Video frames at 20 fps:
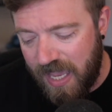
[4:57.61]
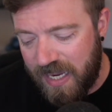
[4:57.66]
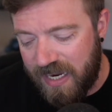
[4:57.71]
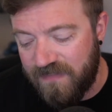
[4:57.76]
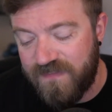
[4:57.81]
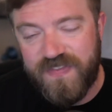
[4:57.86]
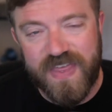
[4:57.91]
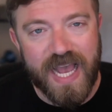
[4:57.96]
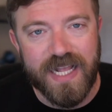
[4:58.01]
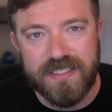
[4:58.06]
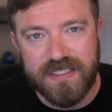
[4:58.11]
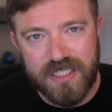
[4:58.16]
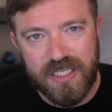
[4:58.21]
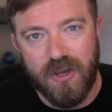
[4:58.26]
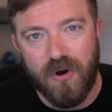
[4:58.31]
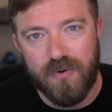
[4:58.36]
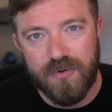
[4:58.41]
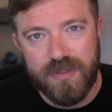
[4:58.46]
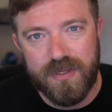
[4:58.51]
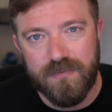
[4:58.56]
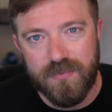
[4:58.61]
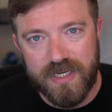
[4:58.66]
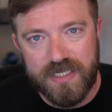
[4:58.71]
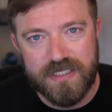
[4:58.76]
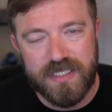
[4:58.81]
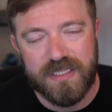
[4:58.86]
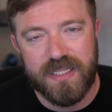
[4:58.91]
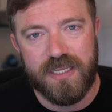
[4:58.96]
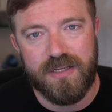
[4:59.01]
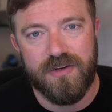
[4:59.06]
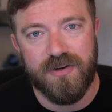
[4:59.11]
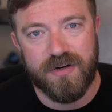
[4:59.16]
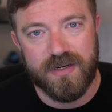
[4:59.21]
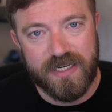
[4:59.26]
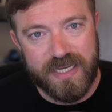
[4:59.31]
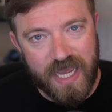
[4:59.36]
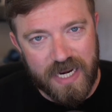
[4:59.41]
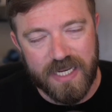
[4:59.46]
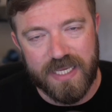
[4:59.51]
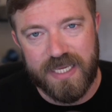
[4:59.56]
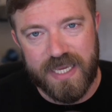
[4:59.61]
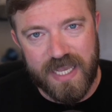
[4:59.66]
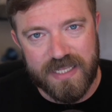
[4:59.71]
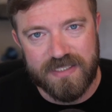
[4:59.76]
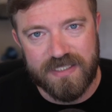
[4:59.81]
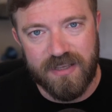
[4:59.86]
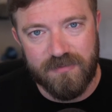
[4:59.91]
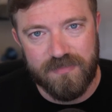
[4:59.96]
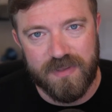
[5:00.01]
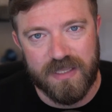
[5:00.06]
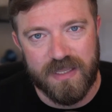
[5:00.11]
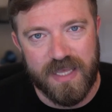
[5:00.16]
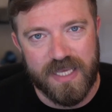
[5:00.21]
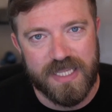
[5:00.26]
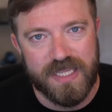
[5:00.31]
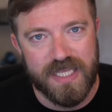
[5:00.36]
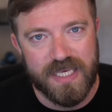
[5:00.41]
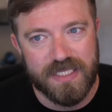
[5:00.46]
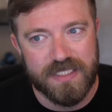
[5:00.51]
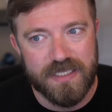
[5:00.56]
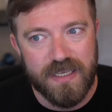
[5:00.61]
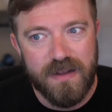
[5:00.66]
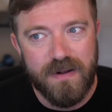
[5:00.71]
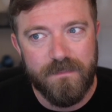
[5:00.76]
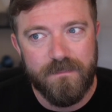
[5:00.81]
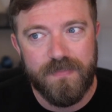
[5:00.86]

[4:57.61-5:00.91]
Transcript: If that's the only reason that you're gonna get something like this,